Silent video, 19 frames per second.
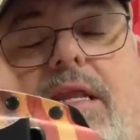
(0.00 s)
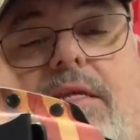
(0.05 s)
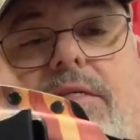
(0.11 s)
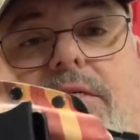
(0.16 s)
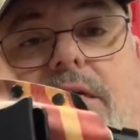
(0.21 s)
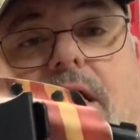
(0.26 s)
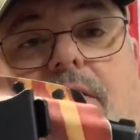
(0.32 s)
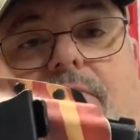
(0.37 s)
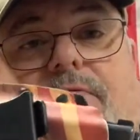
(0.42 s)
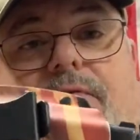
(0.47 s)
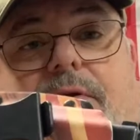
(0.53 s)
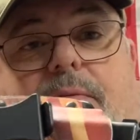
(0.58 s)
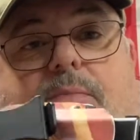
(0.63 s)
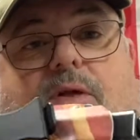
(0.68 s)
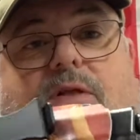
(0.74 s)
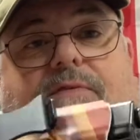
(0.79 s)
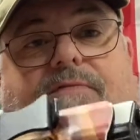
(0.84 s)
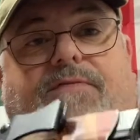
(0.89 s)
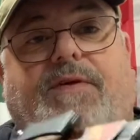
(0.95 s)
It's
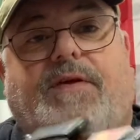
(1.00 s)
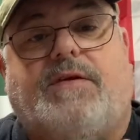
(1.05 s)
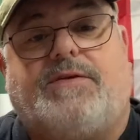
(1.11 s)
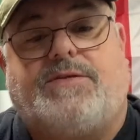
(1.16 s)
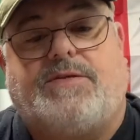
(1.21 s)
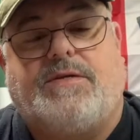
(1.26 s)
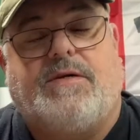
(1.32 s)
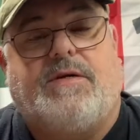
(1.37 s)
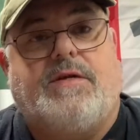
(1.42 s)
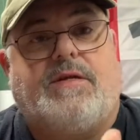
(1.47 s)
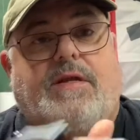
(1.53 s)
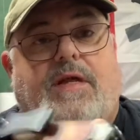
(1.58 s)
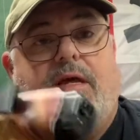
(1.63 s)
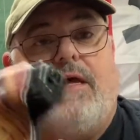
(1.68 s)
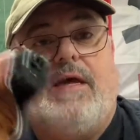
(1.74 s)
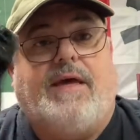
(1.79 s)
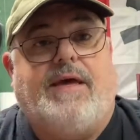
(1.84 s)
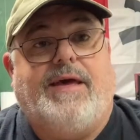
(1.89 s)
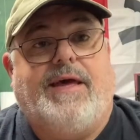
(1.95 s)
comfortable. It feels good.
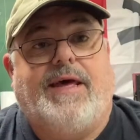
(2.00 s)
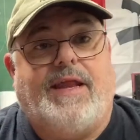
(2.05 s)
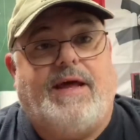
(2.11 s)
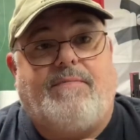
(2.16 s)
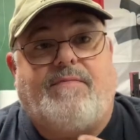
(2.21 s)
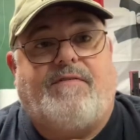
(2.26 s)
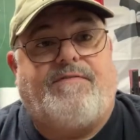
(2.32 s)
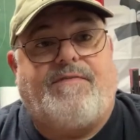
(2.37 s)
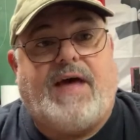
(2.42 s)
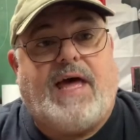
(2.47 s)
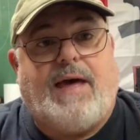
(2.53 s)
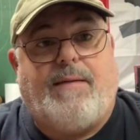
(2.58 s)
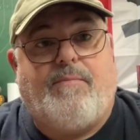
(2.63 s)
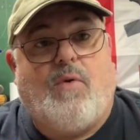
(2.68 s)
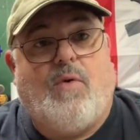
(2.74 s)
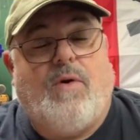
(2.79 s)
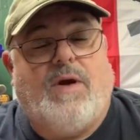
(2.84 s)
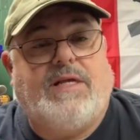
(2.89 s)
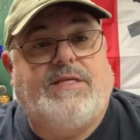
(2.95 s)
And I'm a fat
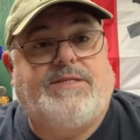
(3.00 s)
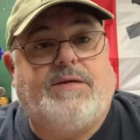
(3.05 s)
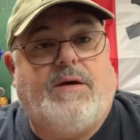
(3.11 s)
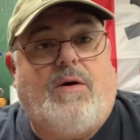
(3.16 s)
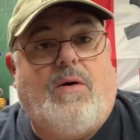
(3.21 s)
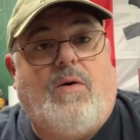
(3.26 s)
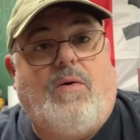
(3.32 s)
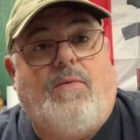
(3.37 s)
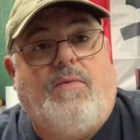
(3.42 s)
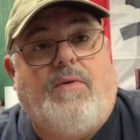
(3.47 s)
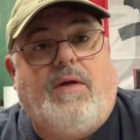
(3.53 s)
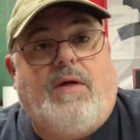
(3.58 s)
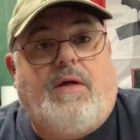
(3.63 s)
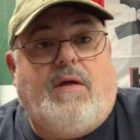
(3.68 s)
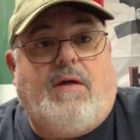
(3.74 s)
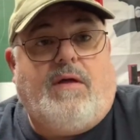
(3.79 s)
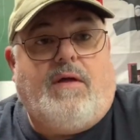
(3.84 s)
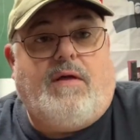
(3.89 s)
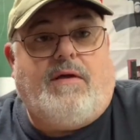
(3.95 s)
boy, so
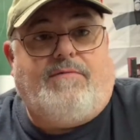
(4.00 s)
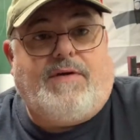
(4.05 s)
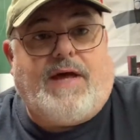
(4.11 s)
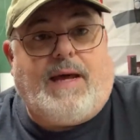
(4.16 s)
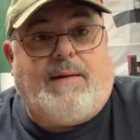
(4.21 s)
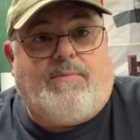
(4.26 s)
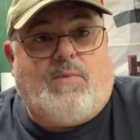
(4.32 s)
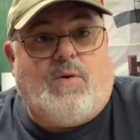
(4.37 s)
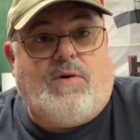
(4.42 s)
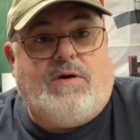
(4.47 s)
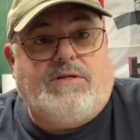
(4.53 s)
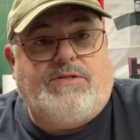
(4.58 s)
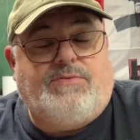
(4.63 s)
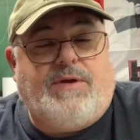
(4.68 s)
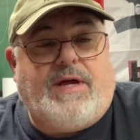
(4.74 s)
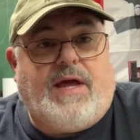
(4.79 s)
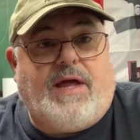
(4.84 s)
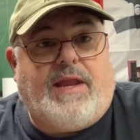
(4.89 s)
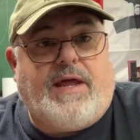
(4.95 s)
fat boys,
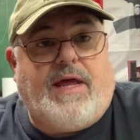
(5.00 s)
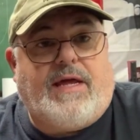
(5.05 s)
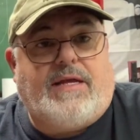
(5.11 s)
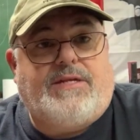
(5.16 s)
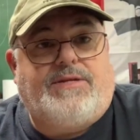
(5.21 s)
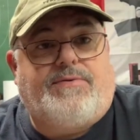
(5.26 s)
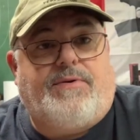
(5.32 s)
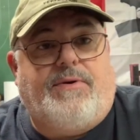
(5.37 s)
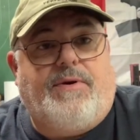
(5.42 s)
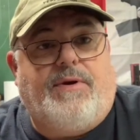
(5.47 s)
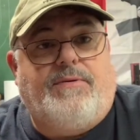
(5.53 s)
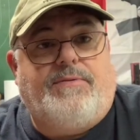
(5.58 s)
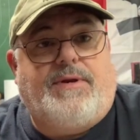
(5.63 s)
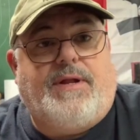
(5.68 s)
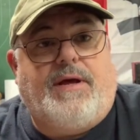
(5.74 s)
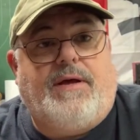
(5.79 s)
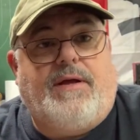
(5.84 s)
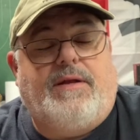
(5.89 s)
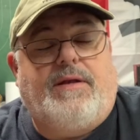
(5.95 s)
we got an extra
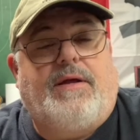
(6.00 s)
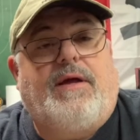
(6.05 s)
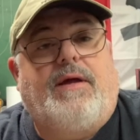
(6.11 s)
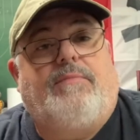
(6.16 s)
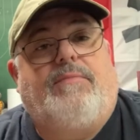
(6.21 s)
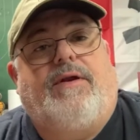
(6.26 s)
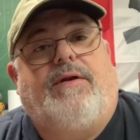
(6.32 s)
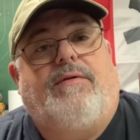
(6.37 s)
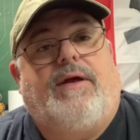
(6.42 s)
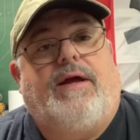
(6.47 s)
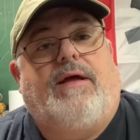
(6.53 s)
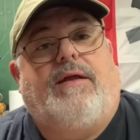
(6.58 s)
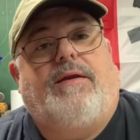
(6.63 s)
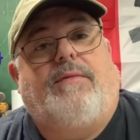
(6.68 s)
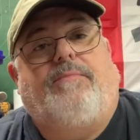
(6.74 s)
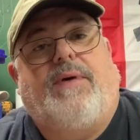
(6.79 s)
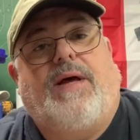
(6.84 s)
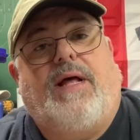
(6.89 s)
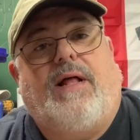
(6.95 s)
rotund coming around
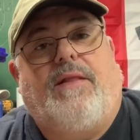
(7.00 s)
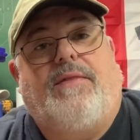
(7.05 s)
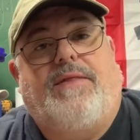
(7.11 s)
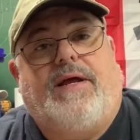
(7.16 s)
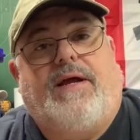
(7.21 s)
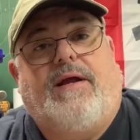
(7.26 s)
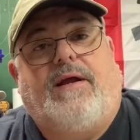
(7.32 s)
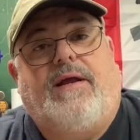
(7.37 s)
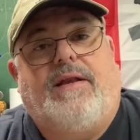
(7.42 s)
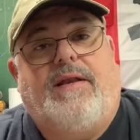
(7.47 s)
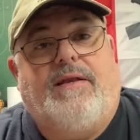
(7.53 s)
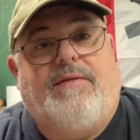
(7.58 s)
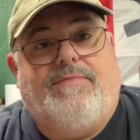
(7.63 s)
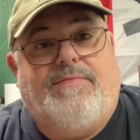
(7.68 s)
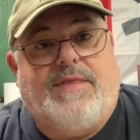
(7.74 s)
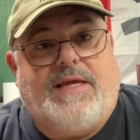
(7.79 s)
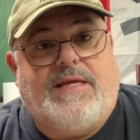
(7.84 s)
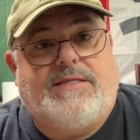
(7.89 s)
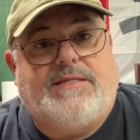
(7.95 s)
the belt there,
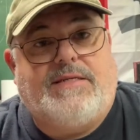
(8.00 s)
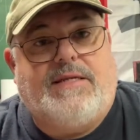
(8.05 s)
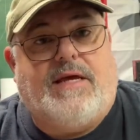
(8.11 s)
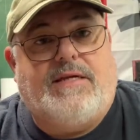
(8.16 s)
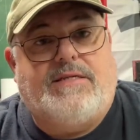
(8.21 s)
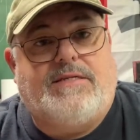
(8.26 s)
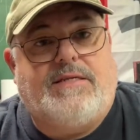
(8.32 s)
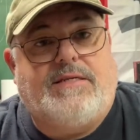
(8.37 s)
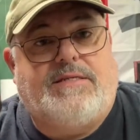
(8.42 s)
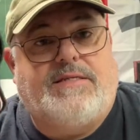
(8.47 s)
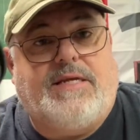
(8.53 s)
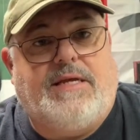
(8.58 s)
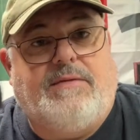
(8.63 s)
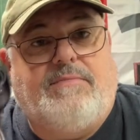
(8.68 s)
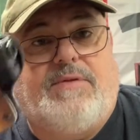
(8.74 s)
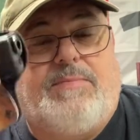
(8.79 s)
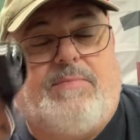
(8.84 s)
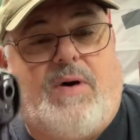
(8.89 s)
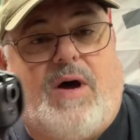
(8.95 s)
and this doesn't
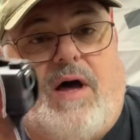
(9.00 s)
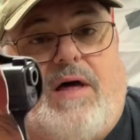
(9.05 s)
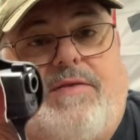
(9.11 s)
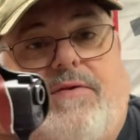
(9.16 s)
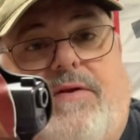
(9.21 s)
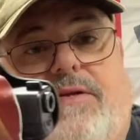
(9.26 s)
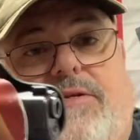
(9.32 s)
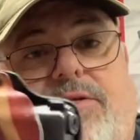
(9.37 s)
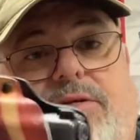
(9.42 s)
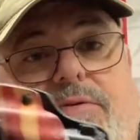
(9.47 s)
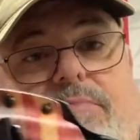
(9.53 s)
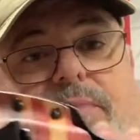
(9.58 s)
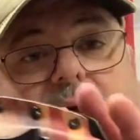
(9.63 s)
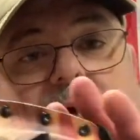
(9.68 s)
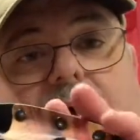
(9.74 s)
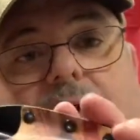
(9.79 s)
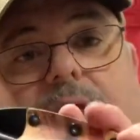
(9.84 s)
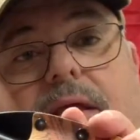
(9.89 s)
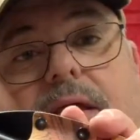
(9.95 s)
seem to bother it too
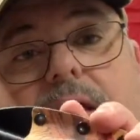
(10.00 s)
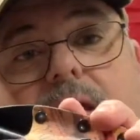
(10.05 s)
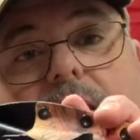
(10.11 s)
bad.